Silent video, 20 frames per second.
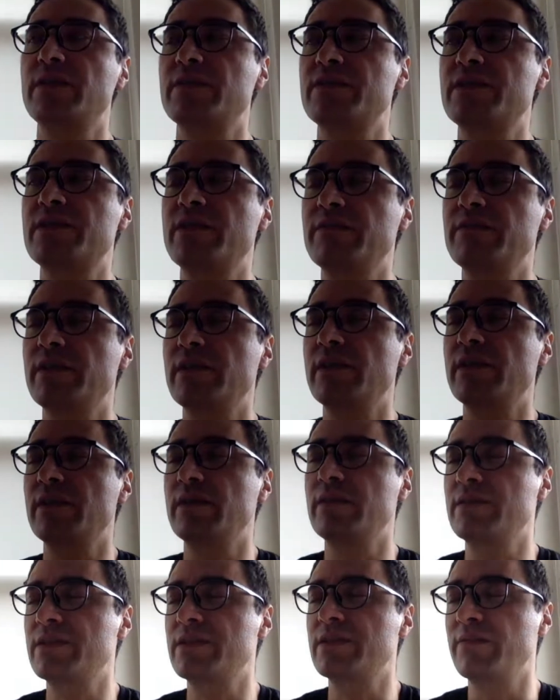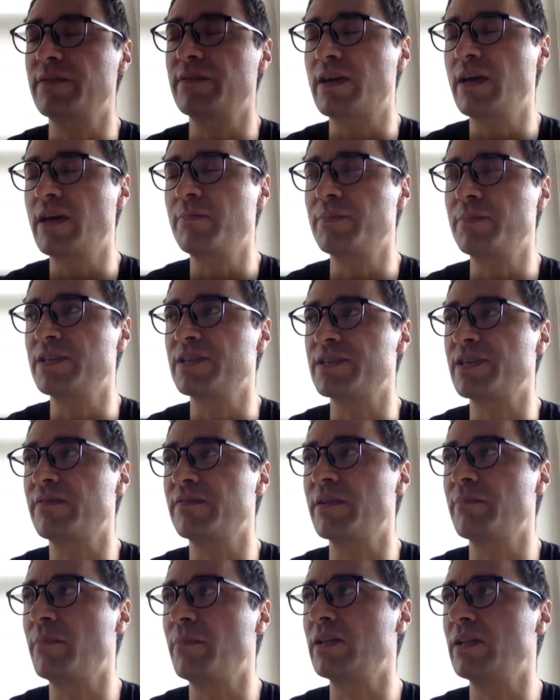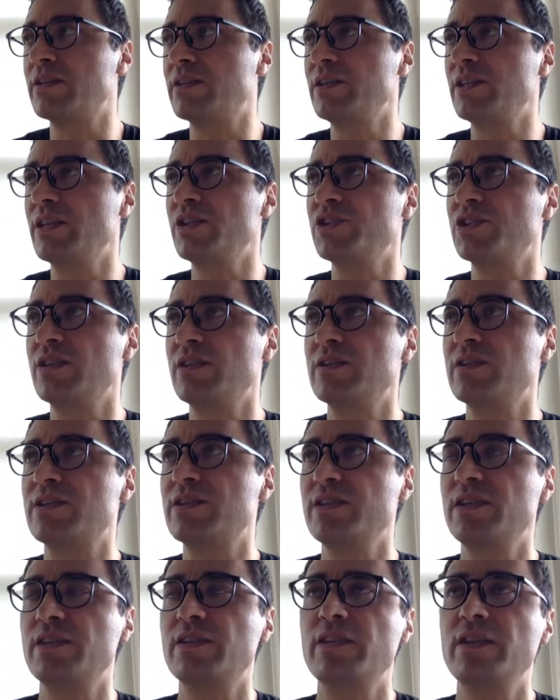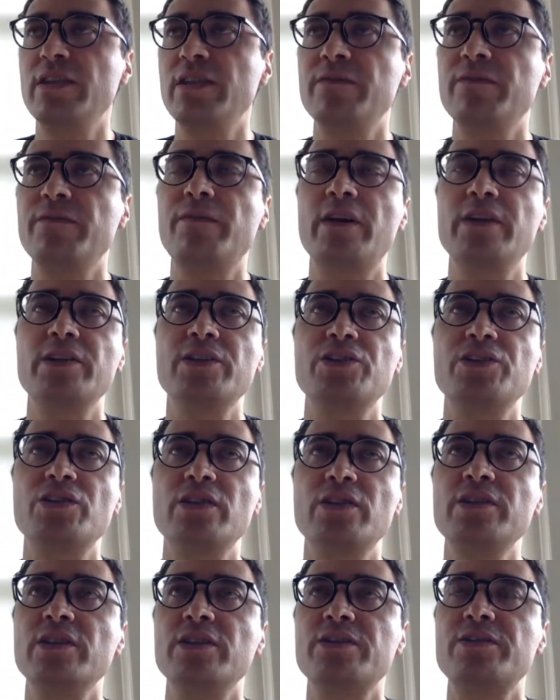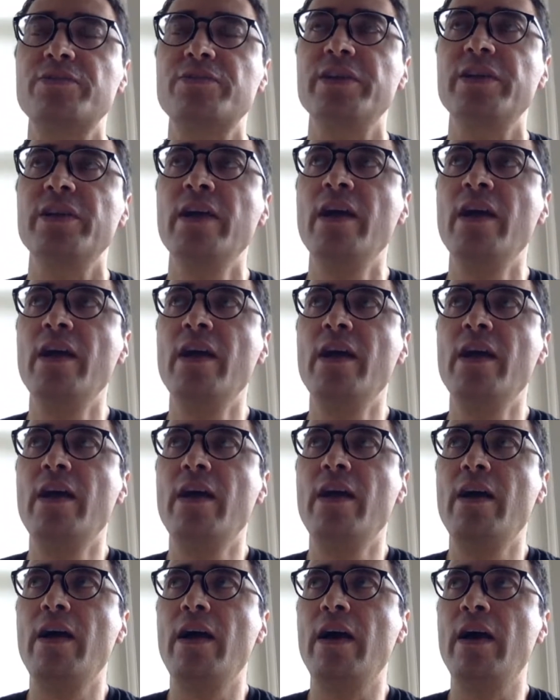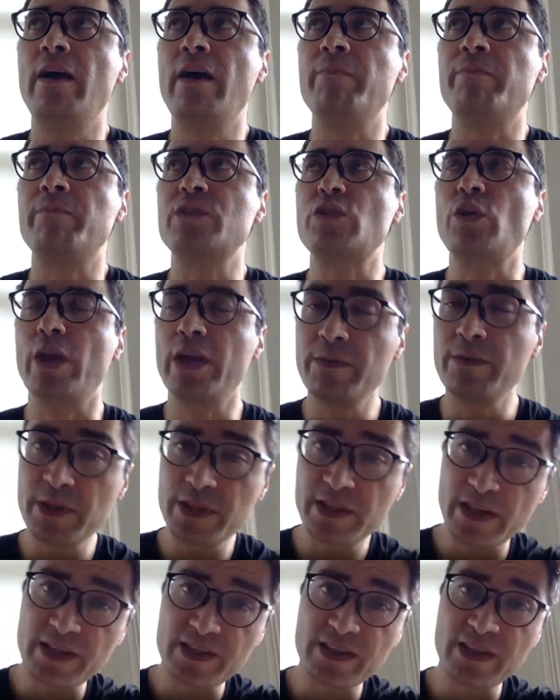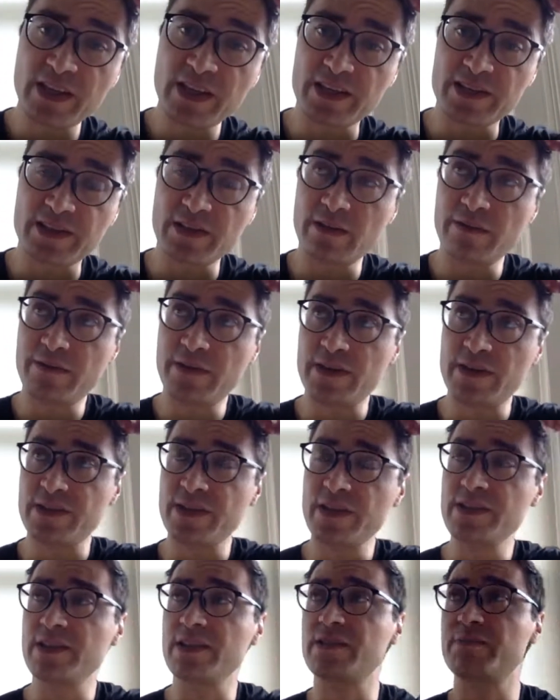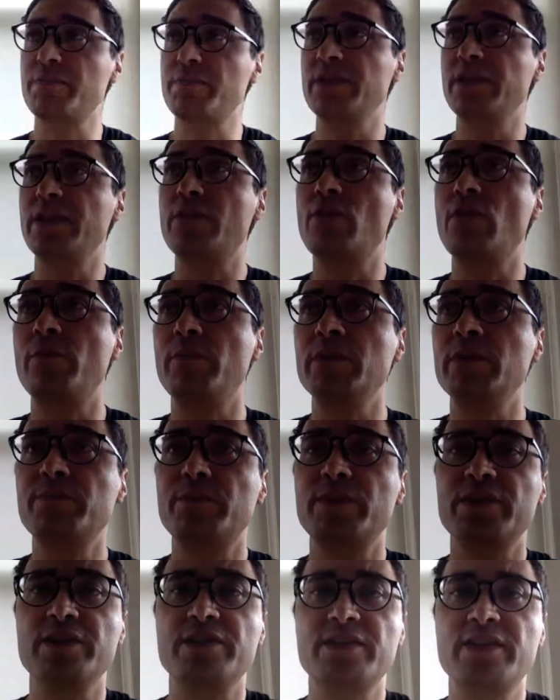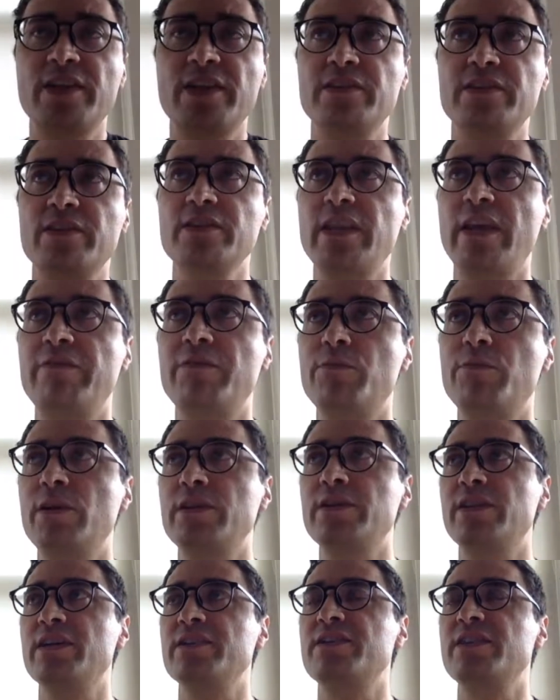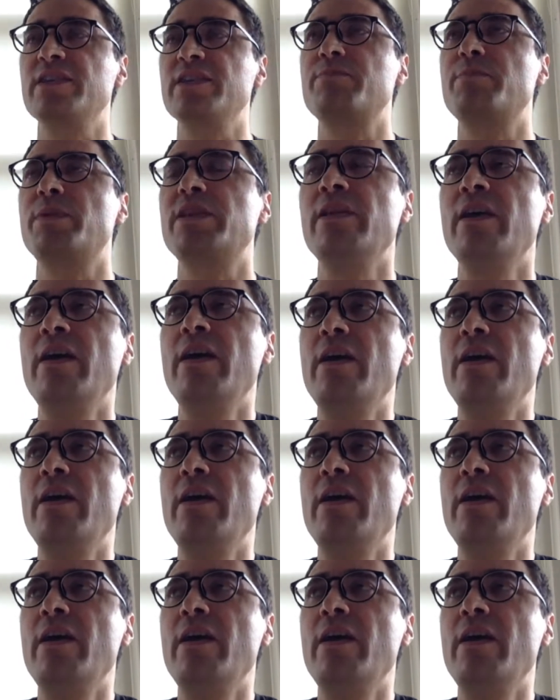of the companies, some of the multinationals in financial industry. So A/B testing, as Nilüfer says, is pretty common, pretty standard. Everyone does this. But